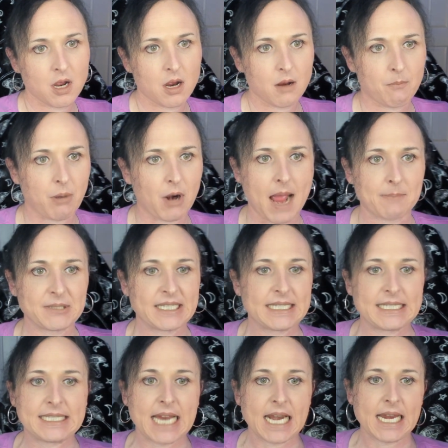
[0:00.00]
perhaps
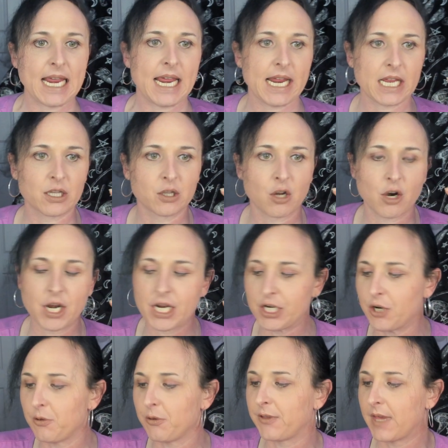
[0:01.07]
studying and learning
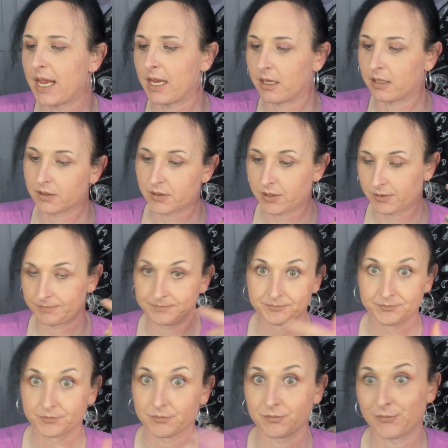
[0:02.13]
new things,
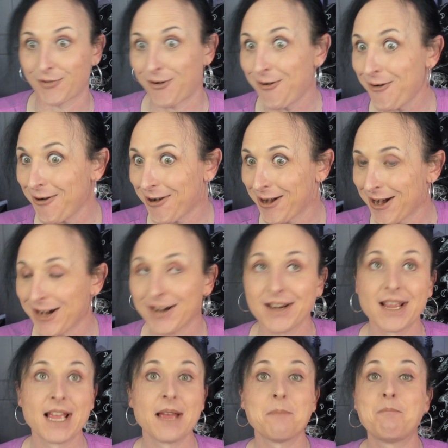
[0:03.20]
or
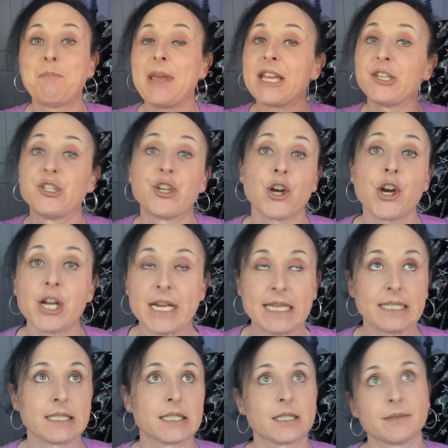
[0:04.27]
big
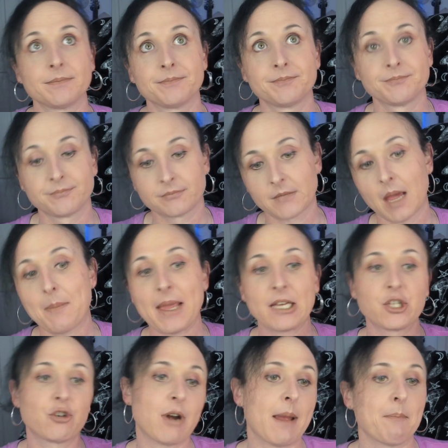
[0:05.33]
journeys, a big
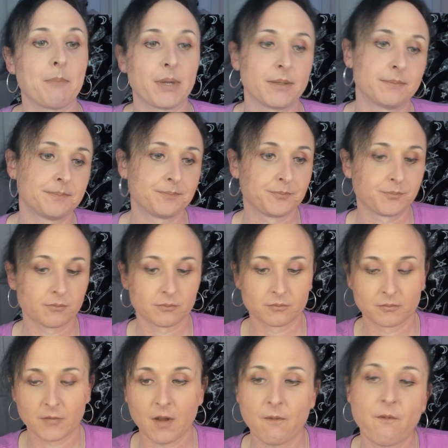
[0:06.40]
trip,
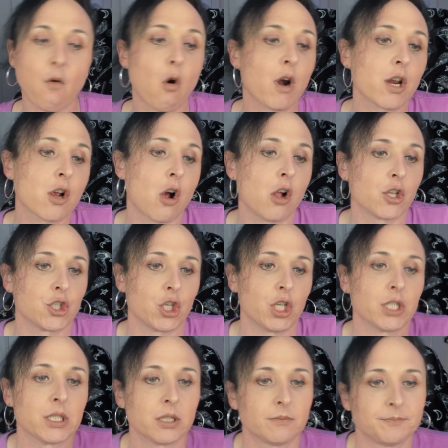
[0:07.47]
foreign cultures.